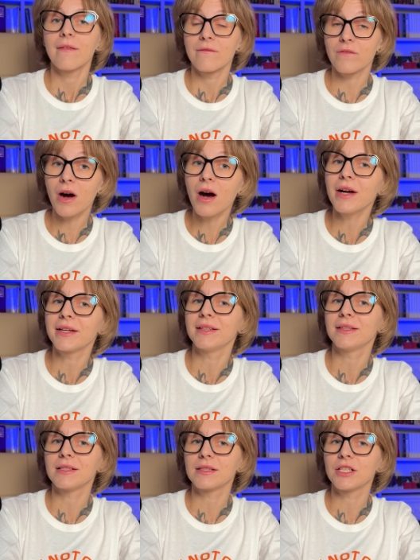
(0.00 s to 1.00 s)

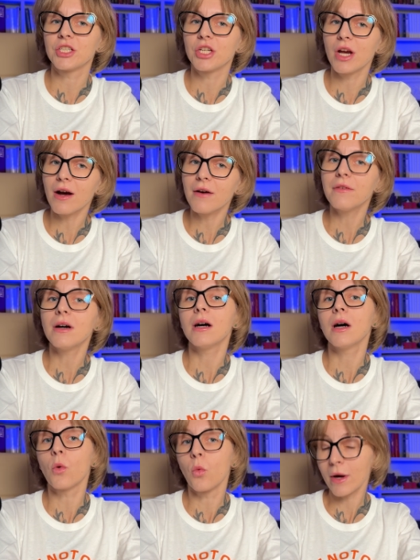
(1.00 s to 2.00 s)
Vaadin is a
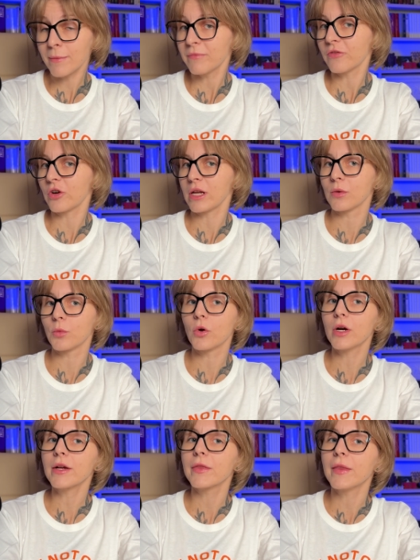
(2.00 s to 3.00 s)
Java web
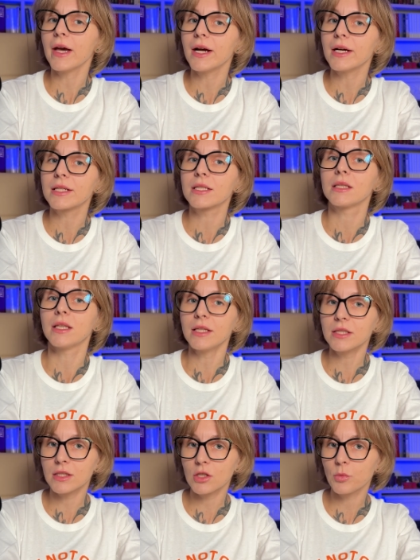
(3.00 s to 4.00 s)
framework that
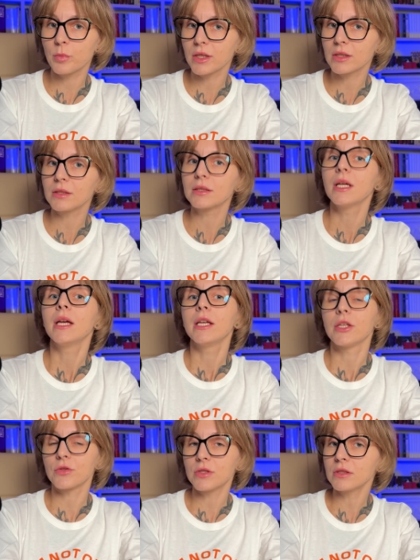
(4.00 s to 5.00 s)
lets you build
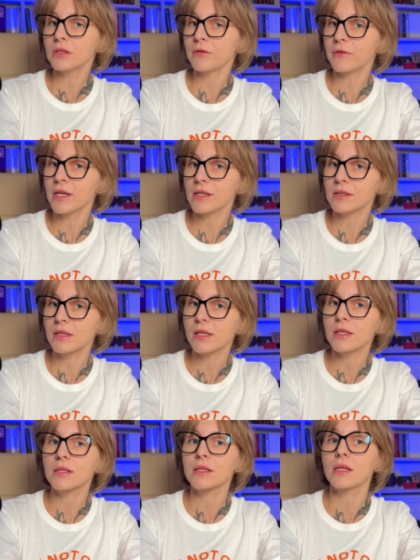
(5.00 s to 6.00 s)
user
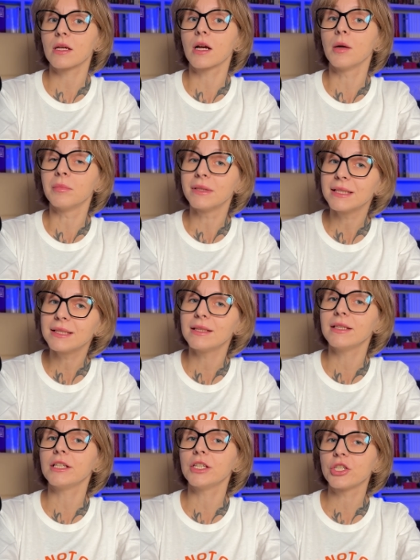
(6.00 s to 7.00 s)
interfaces uh,
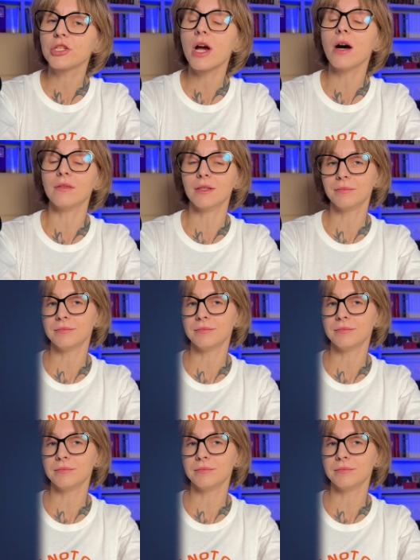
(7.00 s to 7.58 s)
completely in Java.